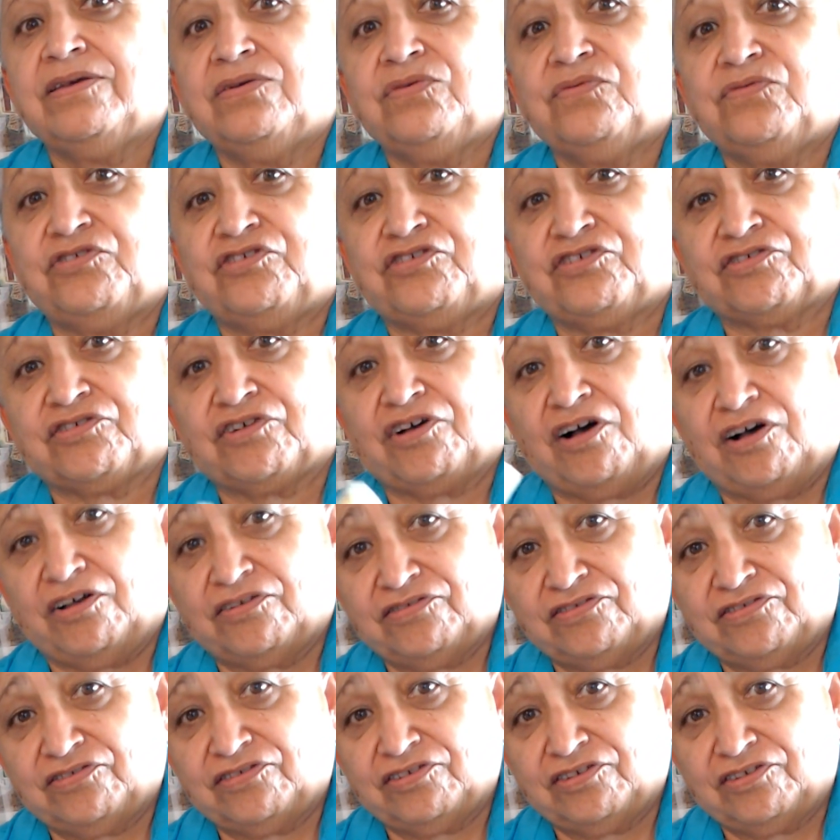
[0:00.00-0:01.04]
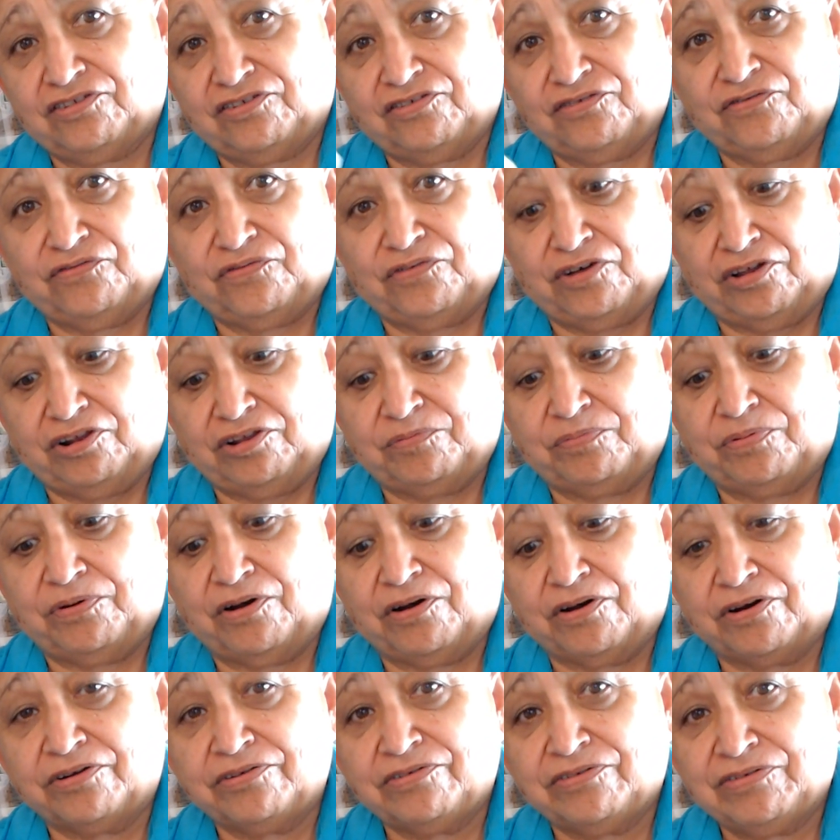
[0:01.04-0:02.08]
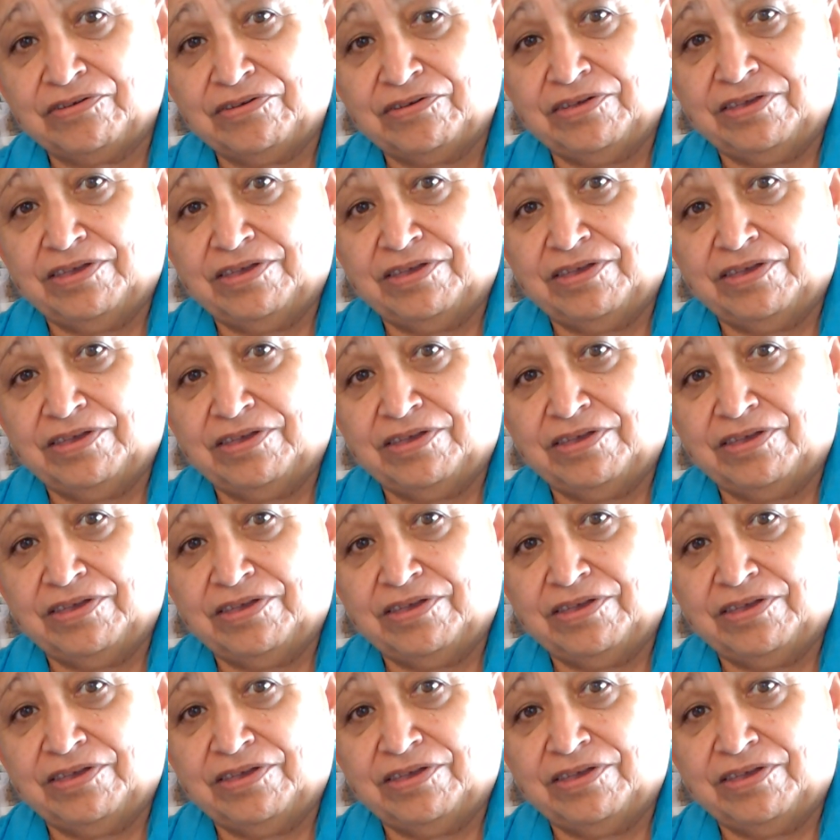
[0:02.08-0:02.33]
which causes it to fall apart.